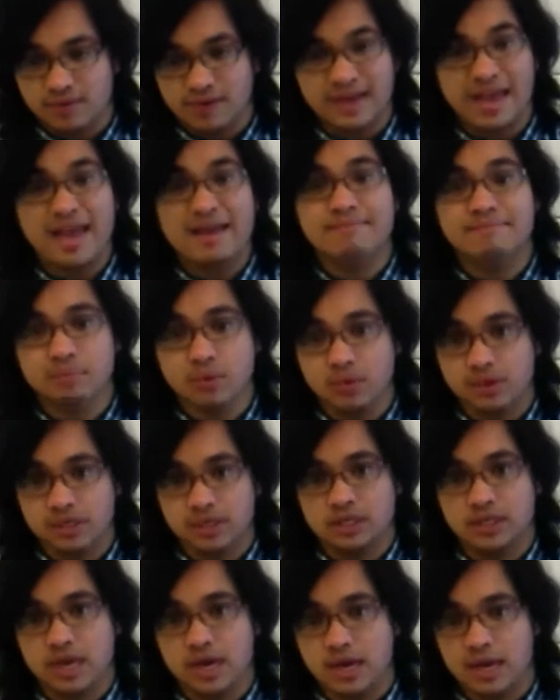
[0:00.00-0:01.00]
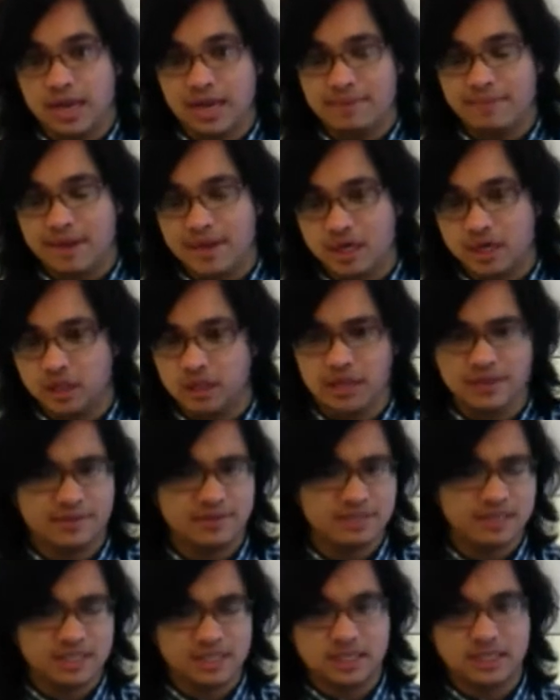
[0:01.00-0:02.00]
of a Game Boy style animation, either
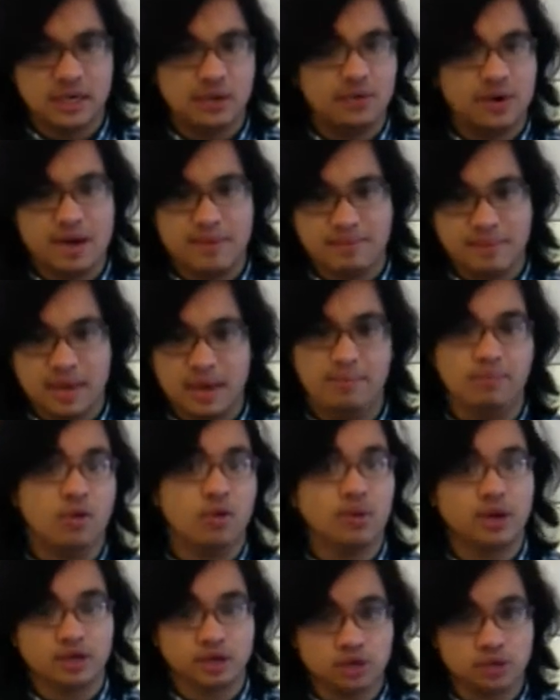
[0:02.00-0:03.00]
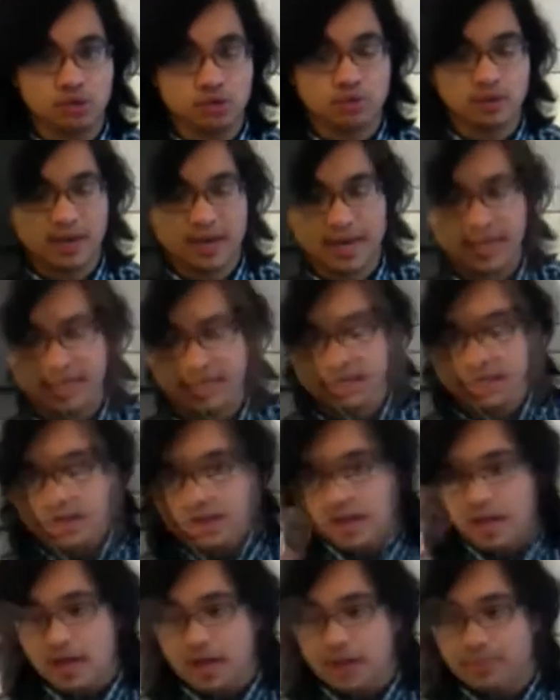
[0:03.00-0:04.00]
16 or 8-bit, I'm not quite sure which one it is.
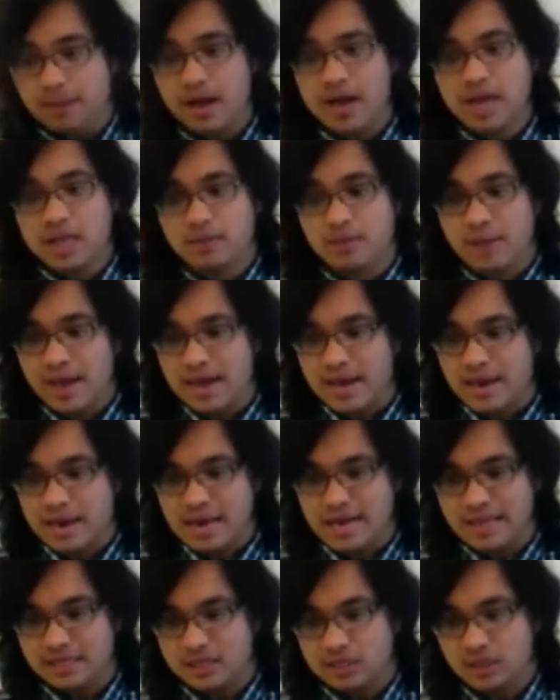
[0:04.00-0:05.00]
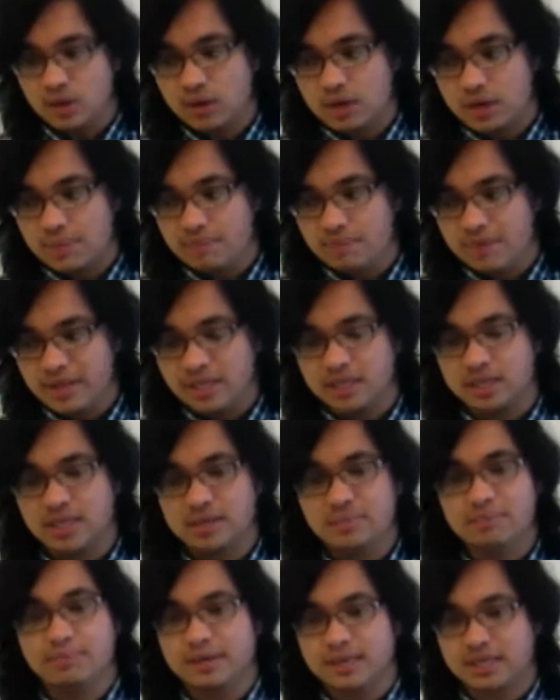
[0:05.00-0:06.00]
But either way, it's a
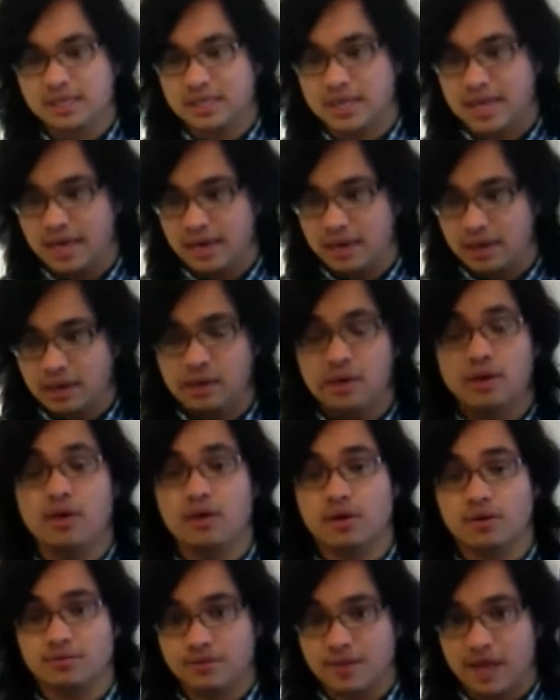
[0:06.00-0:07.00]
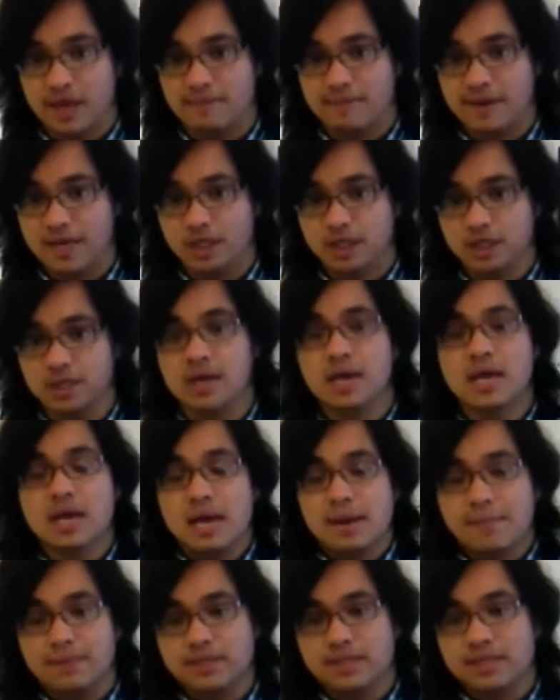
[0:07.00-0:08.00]
simplistic look for the animation,
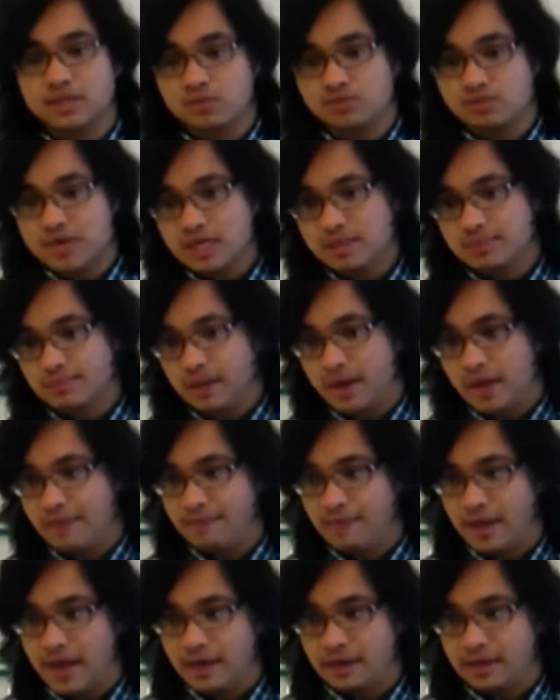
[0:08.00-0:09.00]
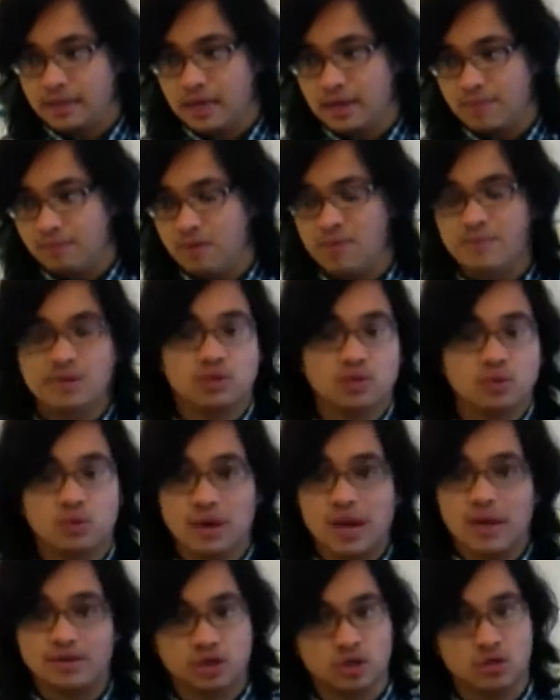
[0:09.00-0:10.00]
but there's a reason behind that. We've been
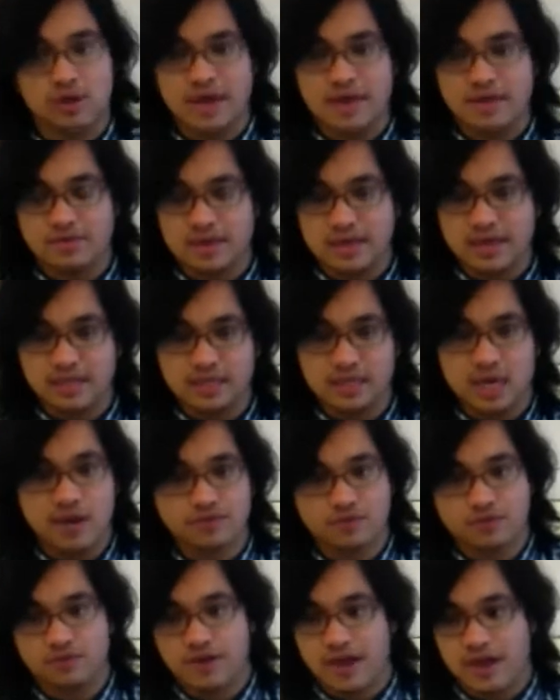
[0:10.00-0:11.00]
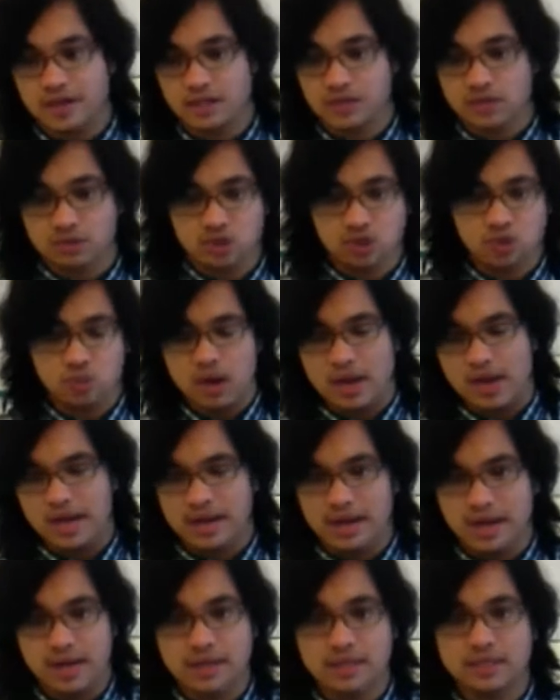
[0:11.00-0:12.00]
taught how to create things in After Effects, swirling
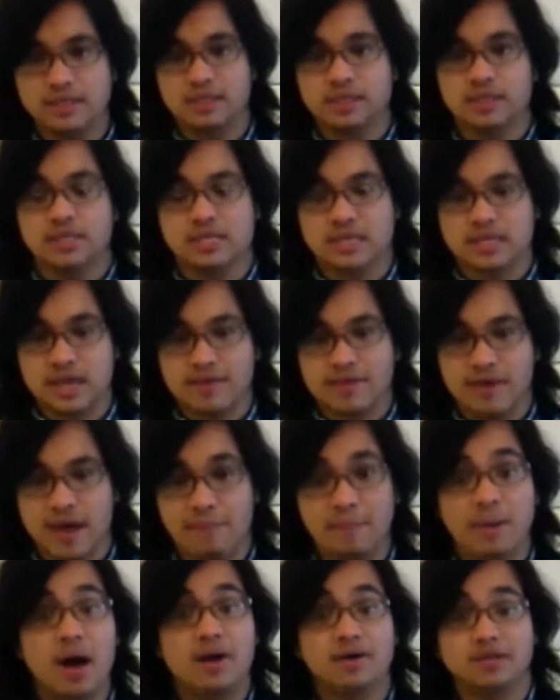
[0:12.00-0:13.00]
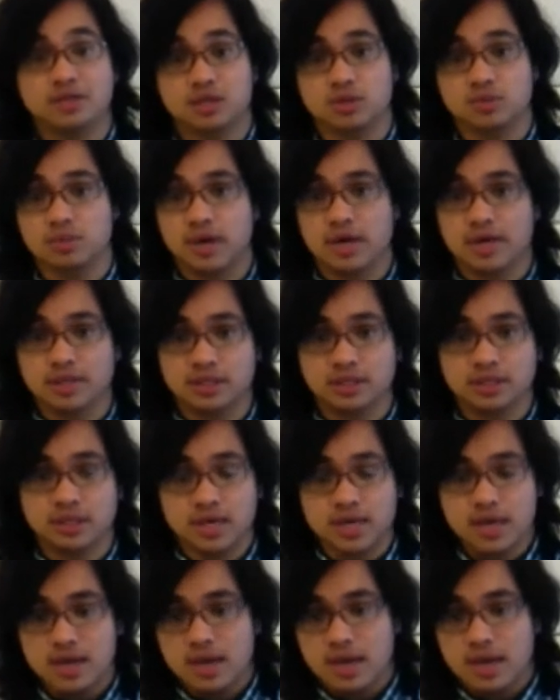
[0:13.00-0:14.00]
colours and things like that, particle
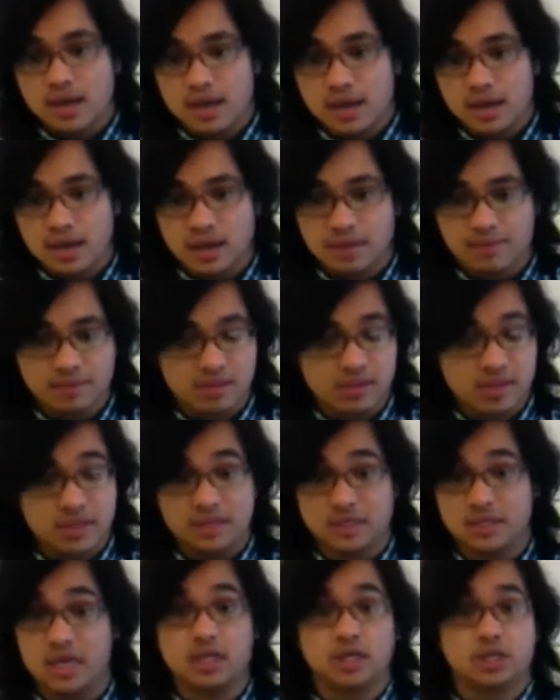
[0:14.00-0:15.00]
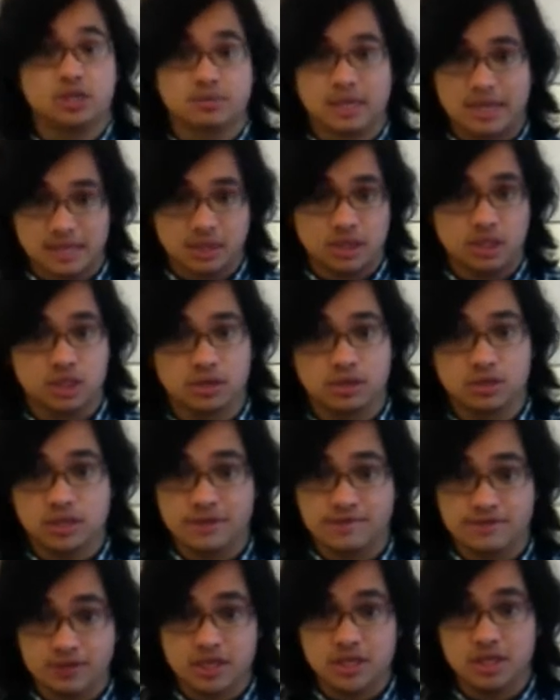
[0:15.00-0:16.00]
worlds and such, thanks to John T
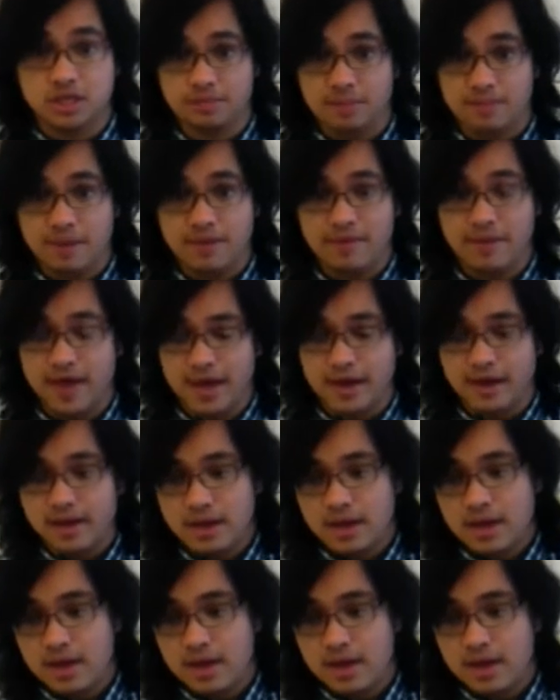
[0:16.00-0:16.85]
for teaching me about that.